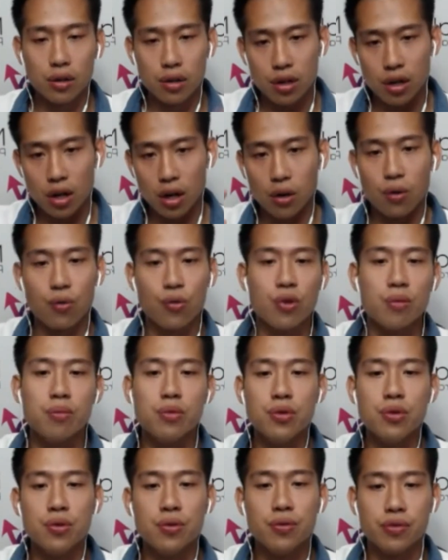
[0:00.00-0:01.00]

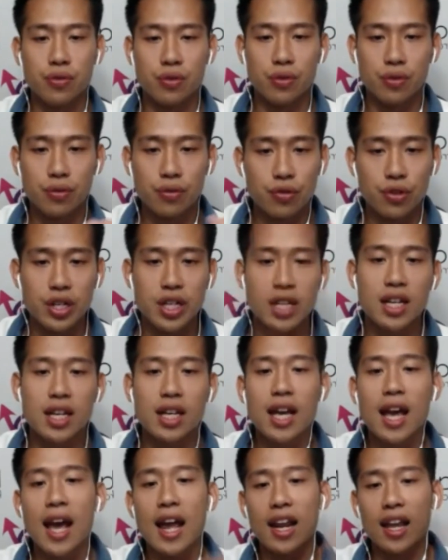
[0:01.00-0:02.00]
remove free
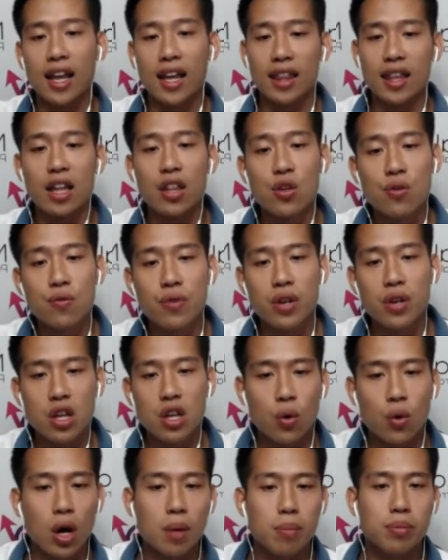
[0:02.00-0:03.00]
and get that new
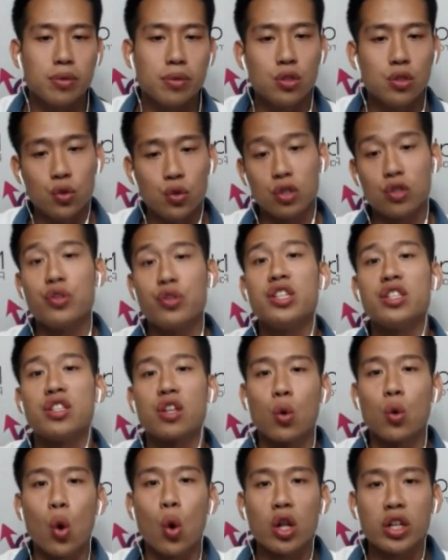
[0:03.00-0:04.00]
video up to increase the
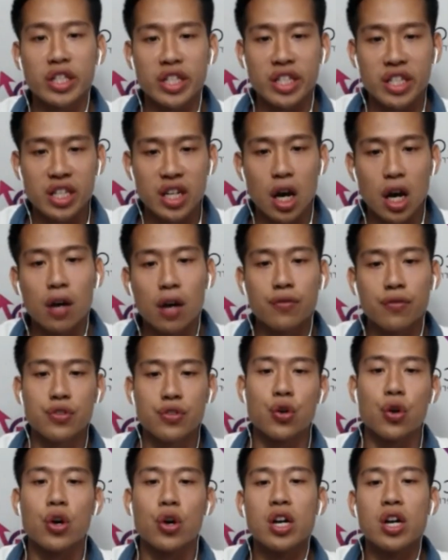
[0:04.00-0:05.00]
quality of
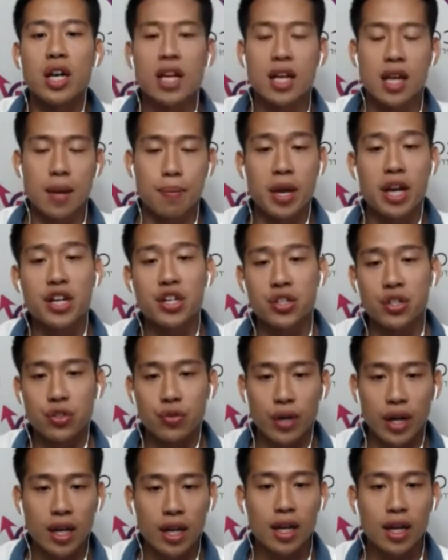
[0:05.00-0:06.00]
your patients,
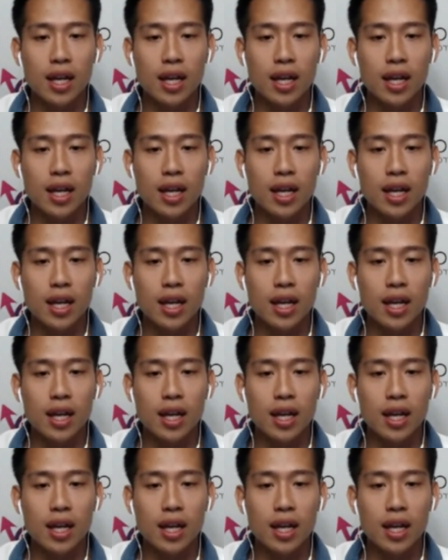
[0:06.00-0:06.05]
right?